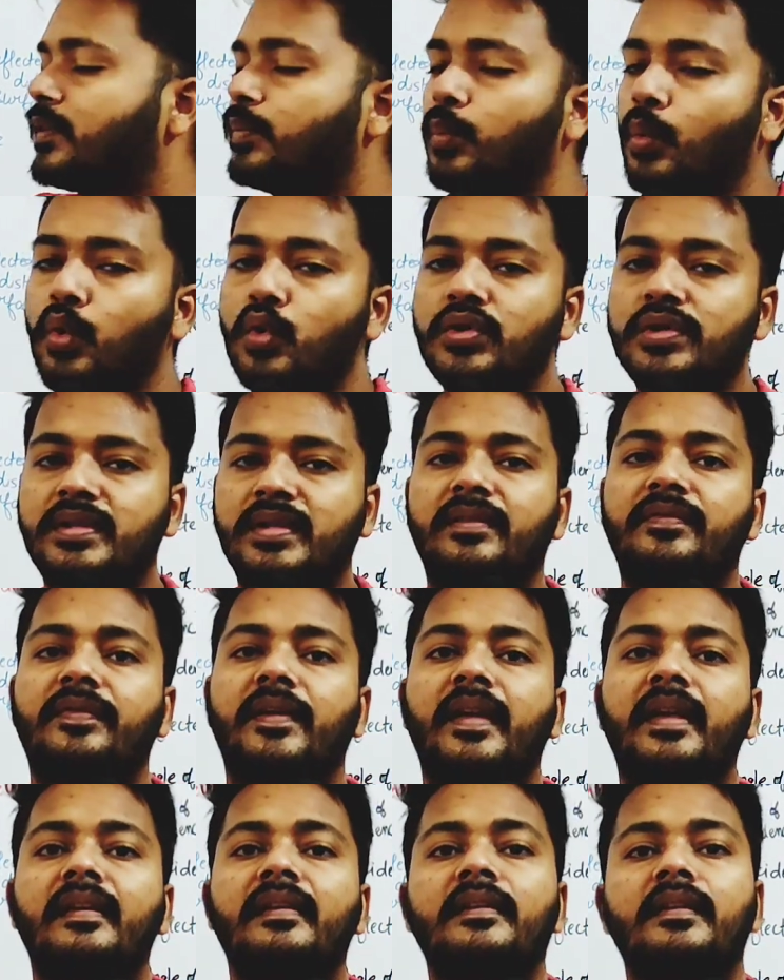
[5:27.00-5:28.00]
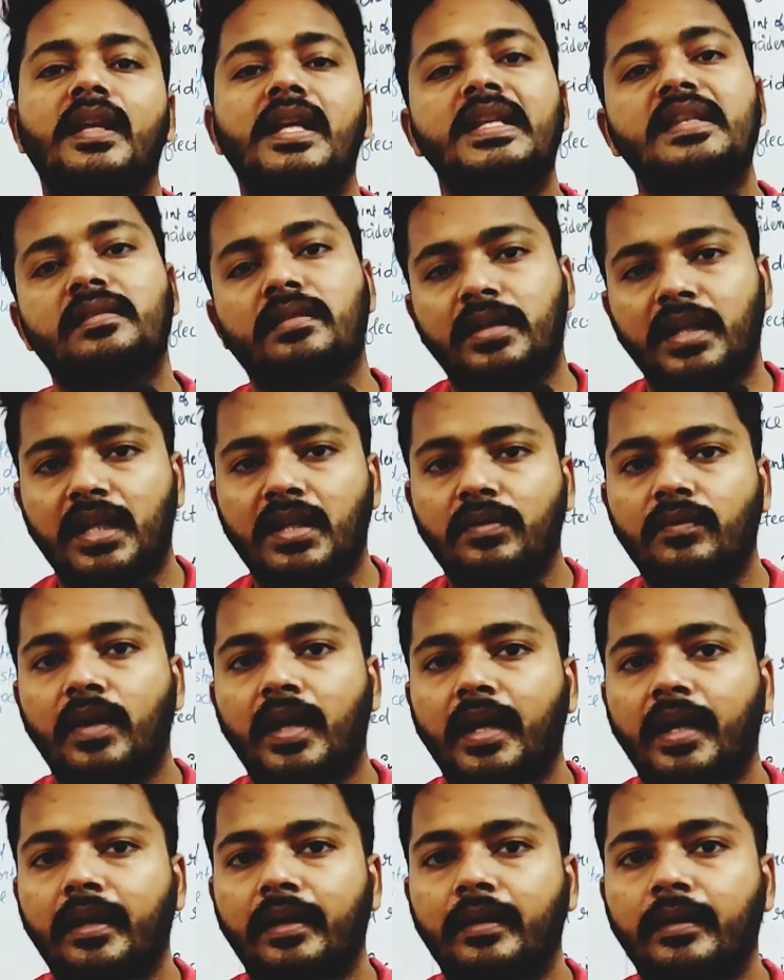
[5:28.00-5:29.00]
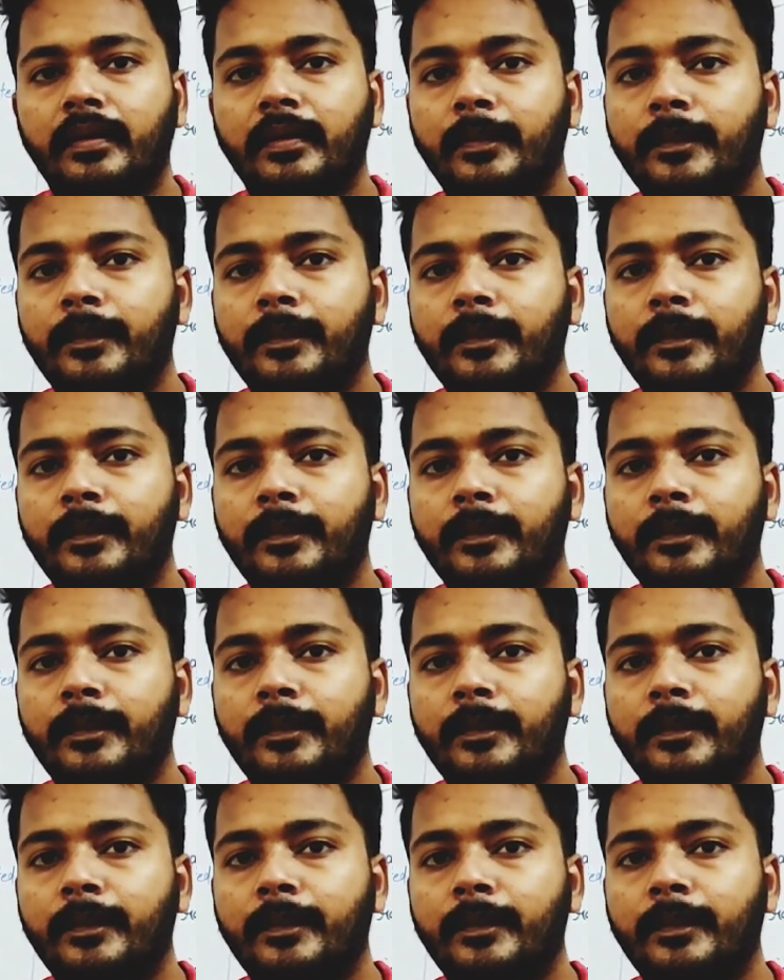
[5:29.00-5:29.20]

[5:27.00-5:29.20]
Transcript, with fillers: smooth surface is required